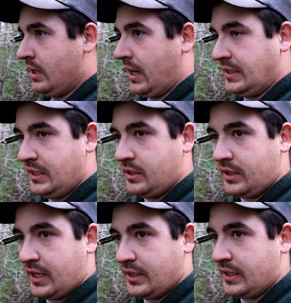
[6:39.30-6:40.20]

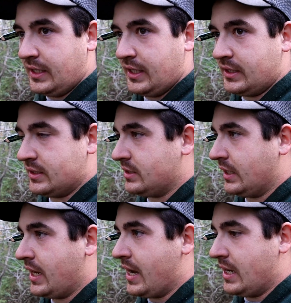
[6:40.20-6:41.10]
Ideally, I'd like to get this
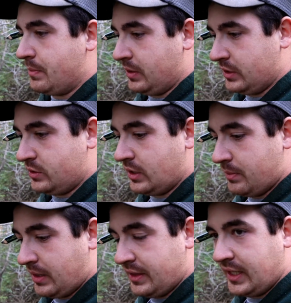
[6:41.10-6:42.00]
thing high up in a tree,
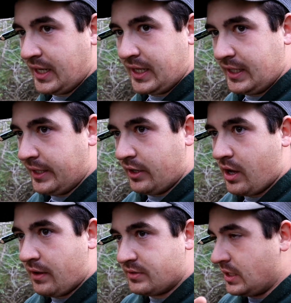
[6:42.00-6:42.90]
but I think I can get it
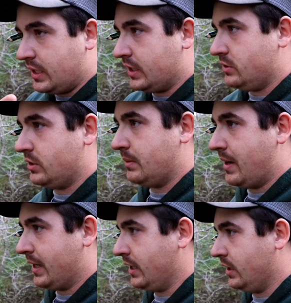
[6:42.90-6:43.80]
offset on a tree
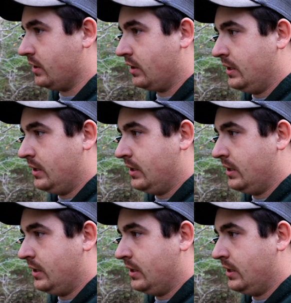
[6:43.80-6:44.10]
back here.